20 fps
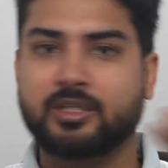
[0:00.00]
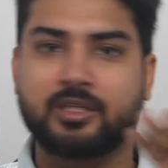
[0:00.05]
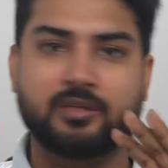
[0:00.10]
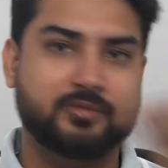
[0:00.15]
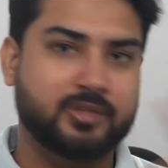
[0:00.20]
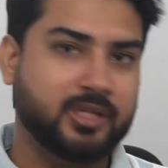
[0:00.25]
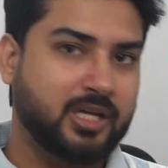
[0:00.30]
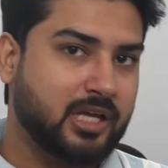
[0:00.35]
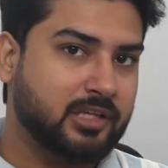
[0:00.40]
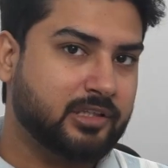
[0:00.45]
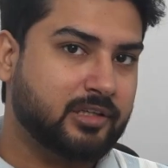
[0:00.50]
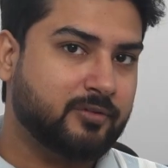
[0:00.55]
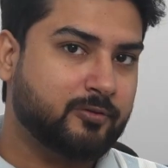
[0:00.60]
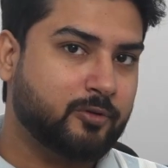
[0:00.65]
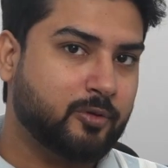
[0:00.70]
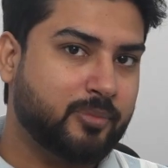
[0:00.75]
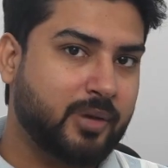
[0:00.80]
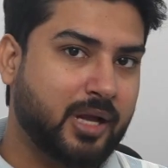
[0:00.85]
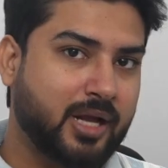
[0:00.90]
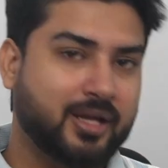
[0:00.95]
If they're asking
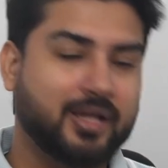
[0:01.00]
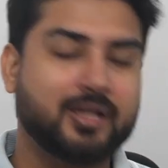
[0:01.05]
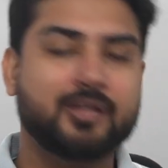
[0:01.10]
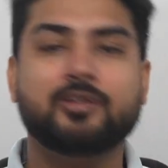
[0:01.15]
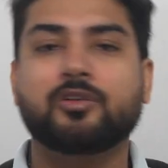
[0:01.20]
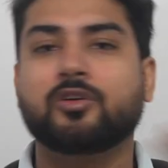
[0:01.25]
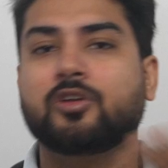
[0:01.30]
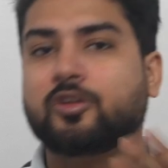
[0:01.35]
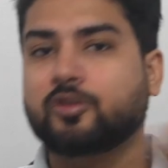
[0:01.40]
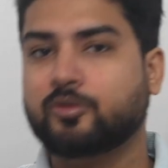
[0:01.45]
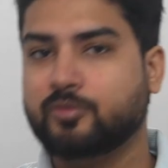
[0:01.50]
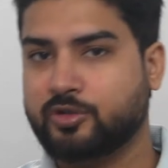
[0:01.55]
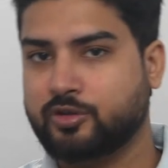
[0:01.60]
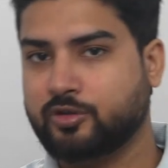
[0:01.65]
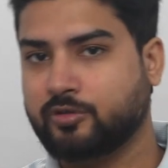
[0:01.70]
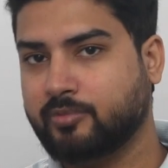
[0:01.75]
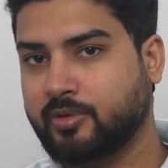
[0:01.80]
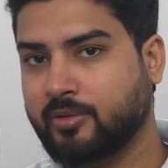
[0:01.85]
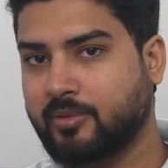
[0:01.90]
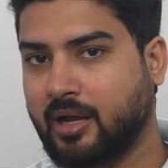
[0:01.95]
for back end, your resume
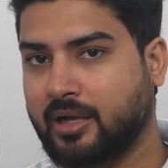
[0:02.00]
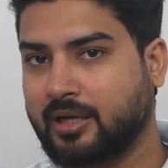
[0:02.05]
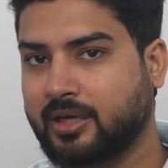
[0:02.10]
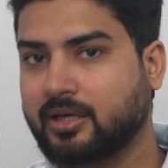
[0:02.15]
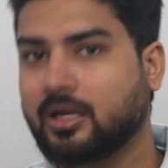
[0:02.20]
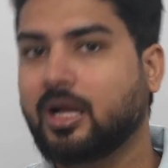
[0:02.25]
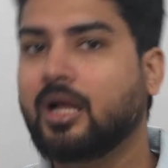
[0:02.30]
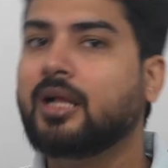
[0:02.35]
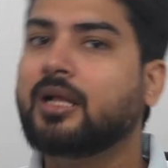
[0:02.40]
should be back end.